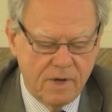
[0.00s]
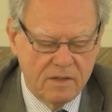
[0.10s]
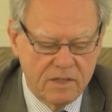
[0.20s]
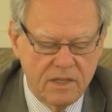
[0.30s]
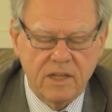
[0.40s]
I
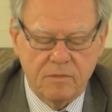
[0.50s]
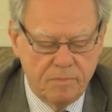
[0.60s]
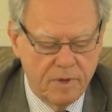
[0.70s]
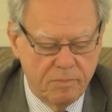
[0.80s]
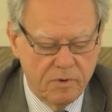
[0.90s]
think that
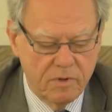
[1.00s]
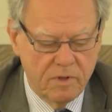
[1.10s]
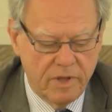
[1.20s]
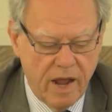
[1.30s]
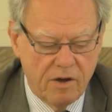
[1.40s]
people
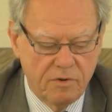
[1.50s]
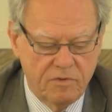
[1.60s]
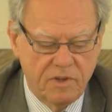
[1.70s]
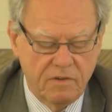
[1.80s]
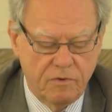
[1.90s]
dare to
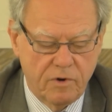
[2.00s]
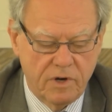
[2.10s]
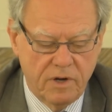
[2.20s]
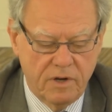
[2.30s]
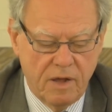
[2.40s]
think for
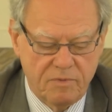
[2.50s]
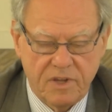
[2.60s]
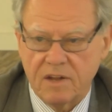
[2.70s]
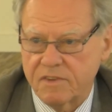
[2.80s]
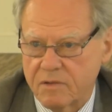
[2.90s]

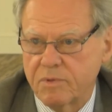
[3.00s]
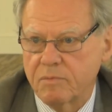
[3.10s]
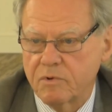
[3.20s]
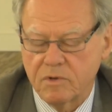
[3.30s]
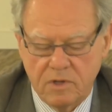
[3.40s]
themselves, and
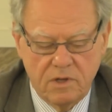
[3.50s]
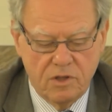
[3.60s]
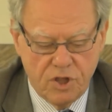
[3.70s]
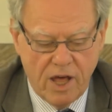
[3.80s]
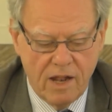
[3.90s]
people
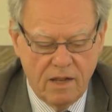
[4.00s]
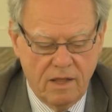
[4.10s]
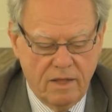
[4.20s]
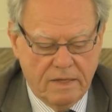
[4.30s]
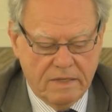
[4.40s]
shall
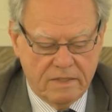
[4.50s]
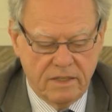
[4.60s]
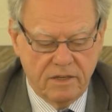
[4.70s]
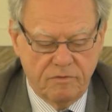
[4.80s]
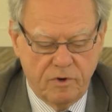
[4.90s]

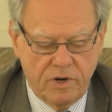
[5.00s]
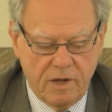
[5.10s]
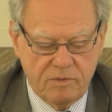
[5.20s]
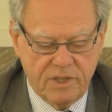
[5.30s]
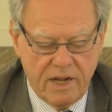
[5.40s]
think for
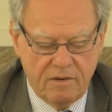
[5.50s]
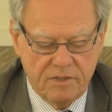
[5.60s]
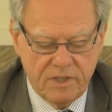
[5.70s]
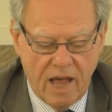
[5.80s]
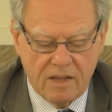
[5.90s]

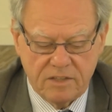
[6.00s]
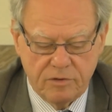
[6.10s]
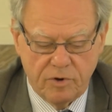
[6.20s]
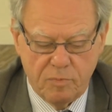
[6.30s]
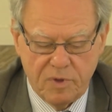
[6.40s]
themselves as
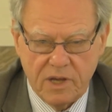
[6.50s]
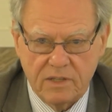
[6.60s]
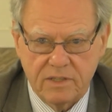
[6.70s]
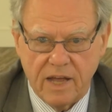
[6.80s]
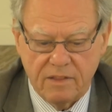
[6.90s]

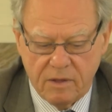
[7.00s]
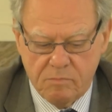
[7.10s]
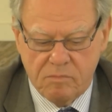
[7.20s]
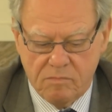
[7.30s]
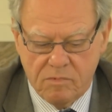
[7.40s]
Europeans. And
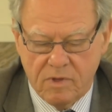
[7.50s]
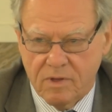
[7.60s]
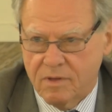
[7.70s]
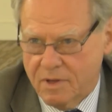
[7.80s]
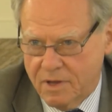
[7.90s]

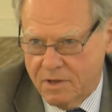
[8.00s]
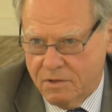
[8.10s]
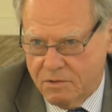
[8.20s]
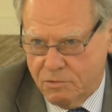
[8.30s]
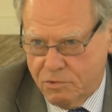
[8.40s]

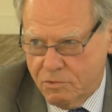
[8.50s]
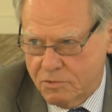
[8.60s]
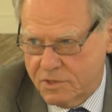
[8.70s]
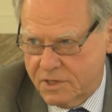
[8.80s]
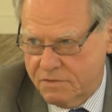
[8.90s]
to
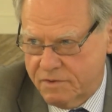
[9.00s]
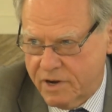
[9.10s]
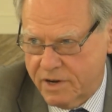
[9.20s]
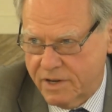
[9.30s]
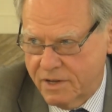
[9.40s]
use this
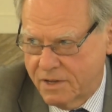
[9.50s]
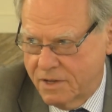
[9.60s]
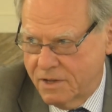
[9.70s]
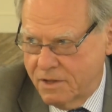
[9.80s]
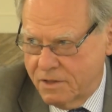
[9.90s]
very
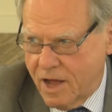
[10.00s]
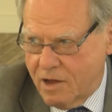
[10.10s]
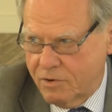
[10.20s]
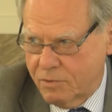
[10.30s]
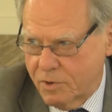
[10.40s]

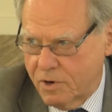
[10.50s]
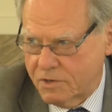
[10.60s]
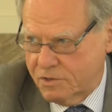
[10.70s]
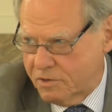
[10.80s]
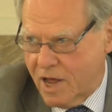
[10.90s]

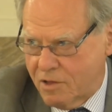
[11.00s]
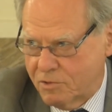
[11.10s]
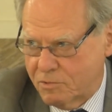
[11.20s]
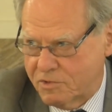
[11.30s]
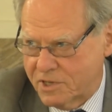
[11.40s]
down-to-earth or
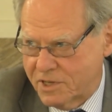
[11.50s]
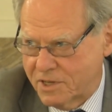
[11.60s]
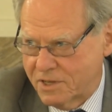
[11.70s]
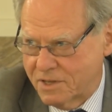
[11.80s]
down-to-sea